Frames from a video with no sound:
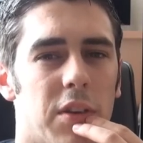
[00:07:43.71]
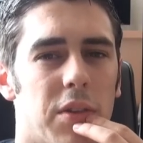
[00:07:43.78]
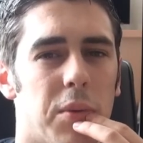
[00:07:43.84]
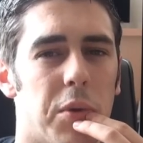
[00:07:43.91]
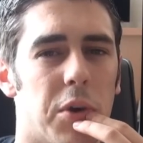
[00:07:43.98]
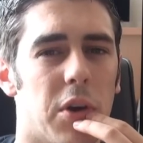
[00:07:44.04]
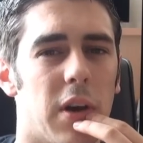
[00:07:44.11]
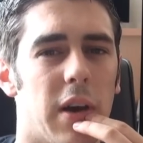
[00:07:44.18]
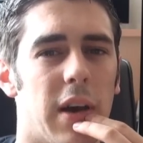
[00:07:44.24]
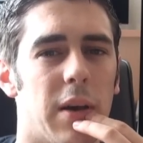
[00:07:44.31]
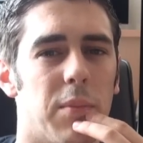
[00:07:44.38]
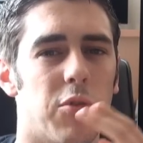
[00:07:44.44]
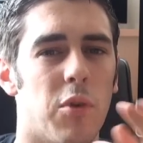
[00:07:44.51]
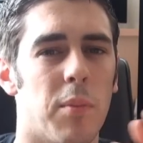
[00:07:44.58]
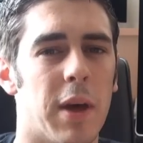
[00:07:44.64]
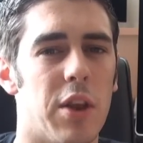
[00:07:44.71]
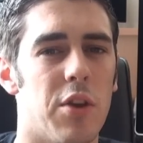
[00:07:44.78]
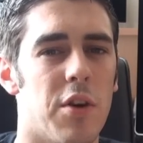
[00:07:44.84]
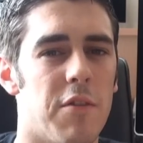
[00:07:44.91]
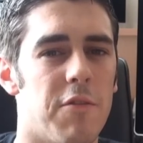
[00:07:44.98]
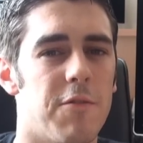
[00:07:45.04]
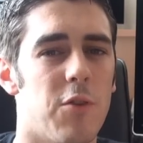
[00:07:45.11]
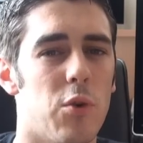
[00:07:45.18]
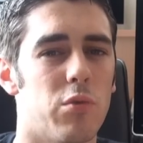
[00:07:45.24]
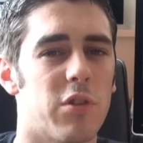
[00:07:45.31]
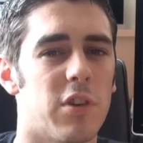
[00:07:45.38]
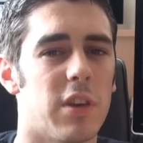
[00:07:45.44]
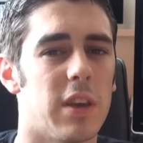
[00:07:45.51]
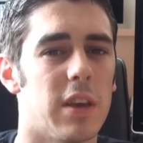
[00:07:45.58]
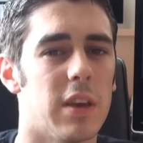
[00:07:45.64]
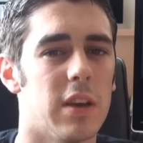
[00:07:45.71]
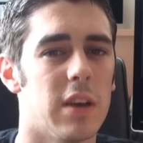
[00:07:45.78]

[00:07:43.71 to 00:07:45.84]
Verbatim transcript: I think we got it up to about 940.